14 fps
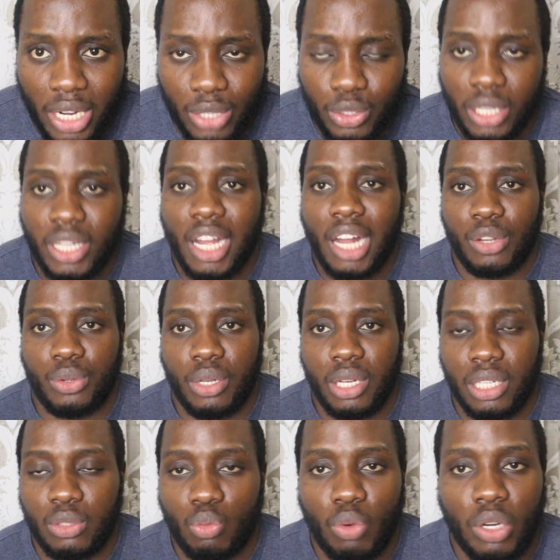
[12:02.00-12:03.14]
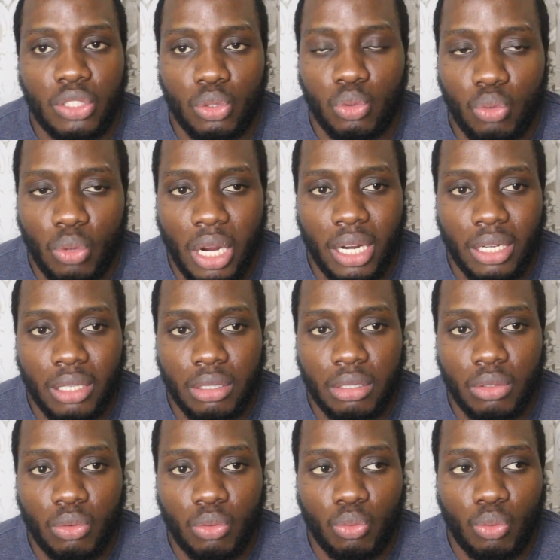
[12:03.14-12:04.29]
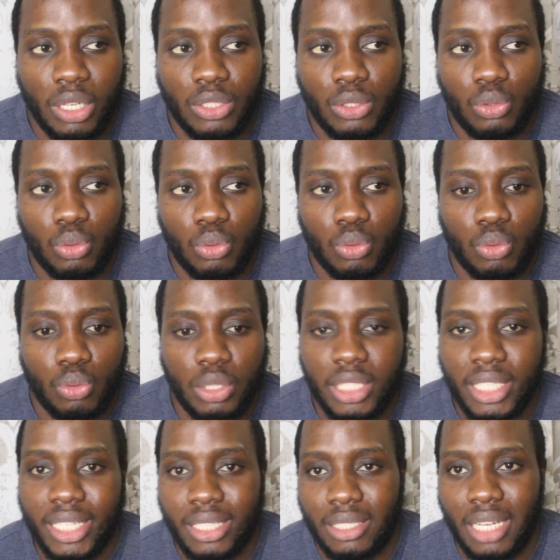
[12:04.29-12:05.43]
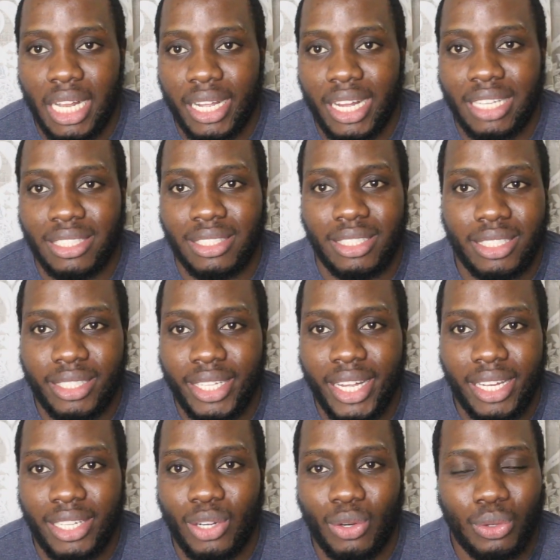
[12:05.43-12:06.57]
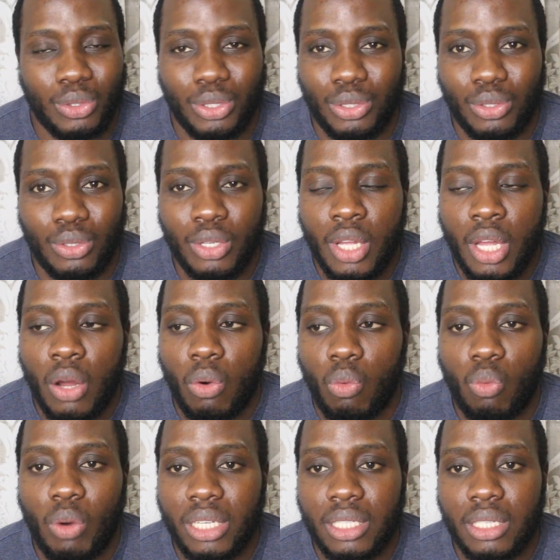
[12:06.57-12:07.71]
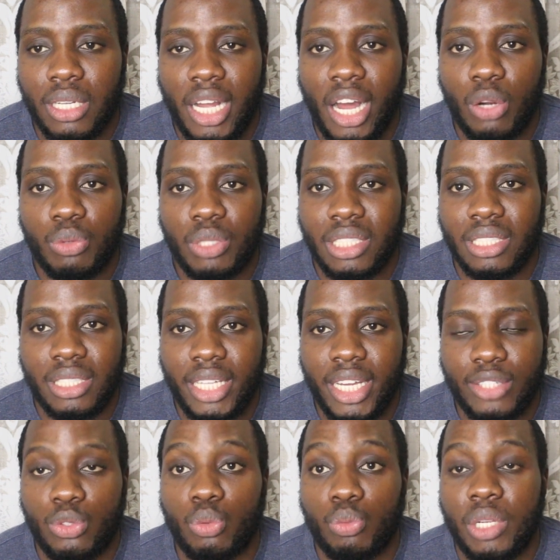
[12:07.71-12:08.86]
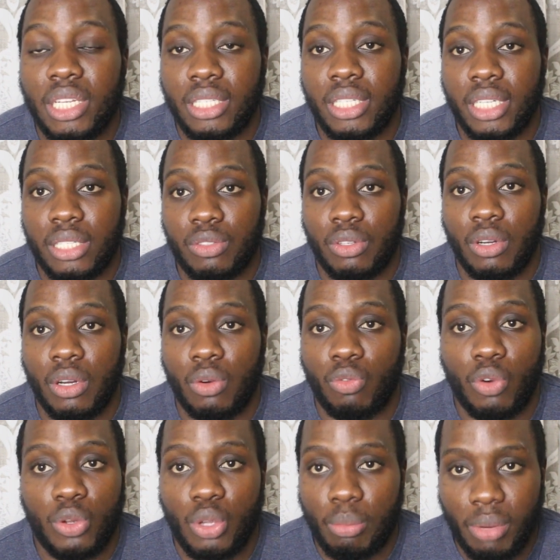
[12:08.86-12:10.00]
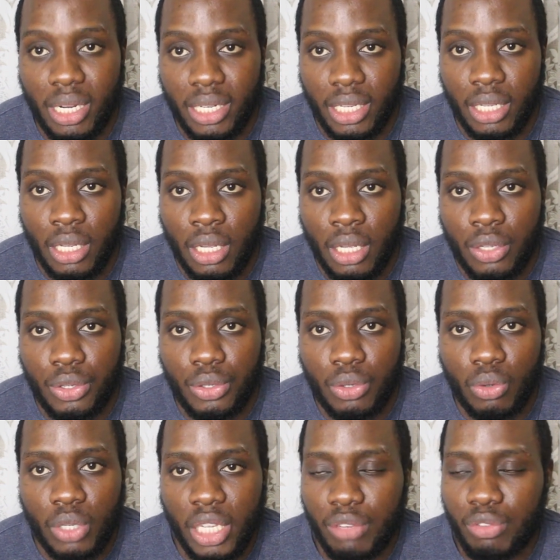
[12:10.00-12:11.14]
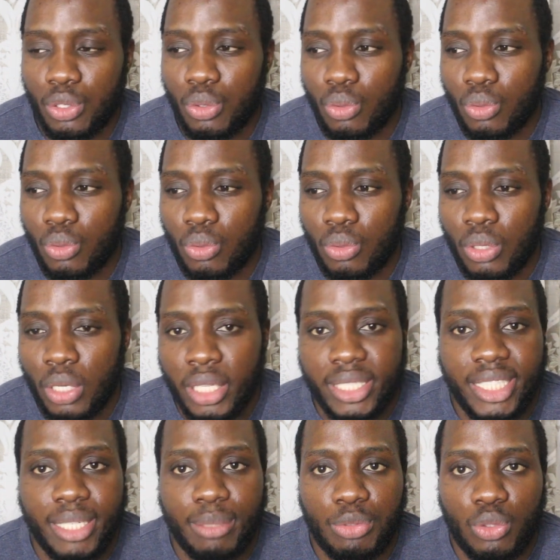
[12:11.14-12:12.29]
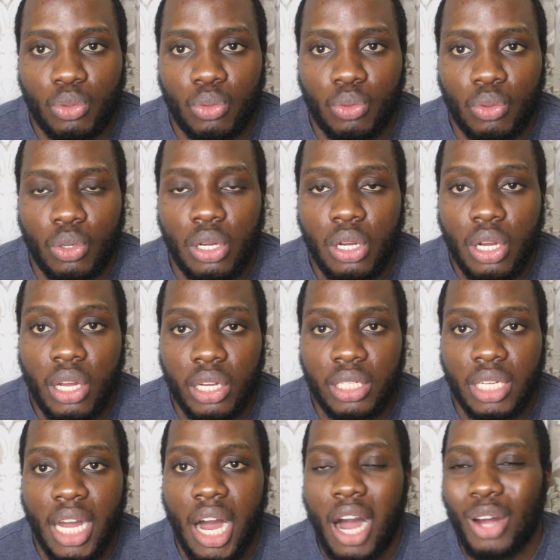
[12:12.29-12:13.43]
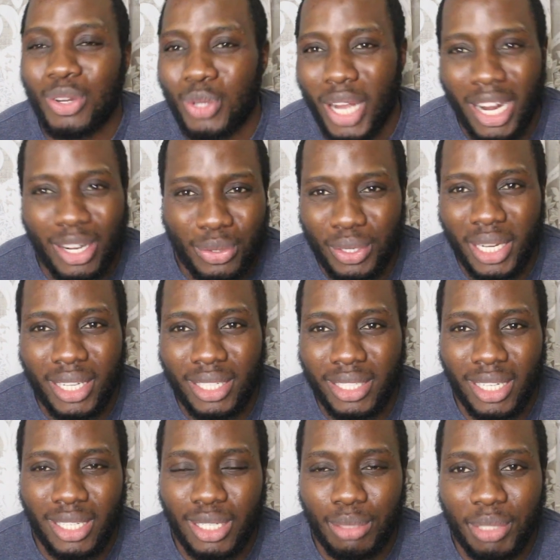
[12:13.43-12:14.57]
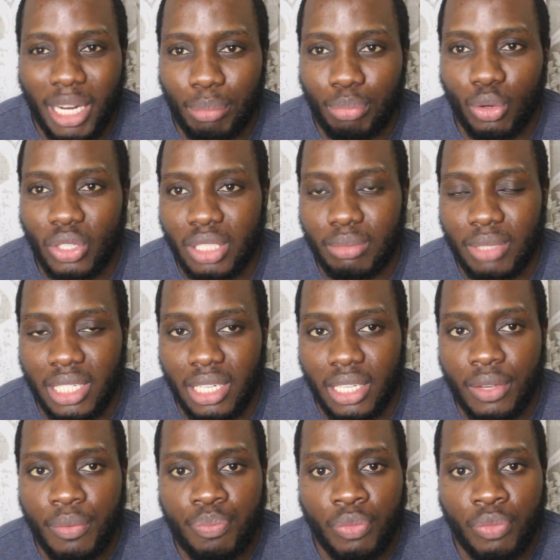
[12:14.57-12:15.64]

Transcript: actually calculate what you need, like, as in the daily, or, you know, what calories intakes you really need for your body. You know, giving you tips to learn how to calculate a little bit approximately